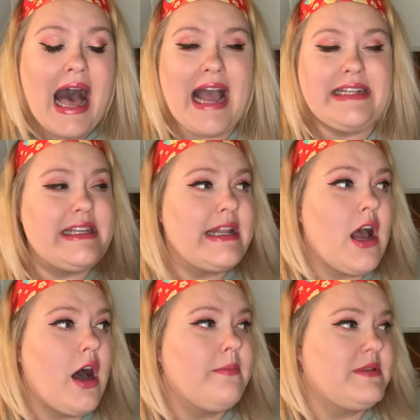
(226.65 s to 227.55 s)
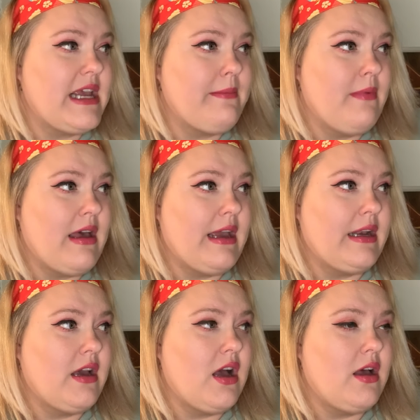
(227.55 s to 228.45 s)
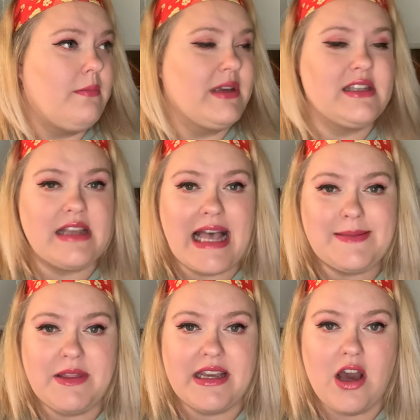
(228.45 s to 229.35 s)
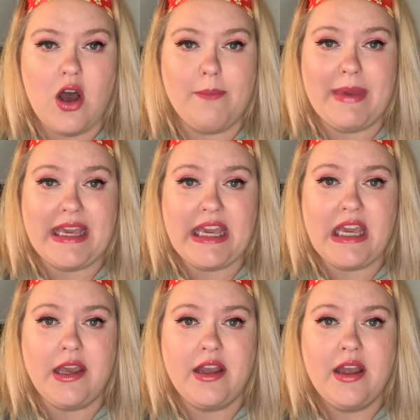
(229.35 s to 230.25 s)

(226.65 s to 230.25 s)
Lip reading: I did update mine because last month I got all Mickey.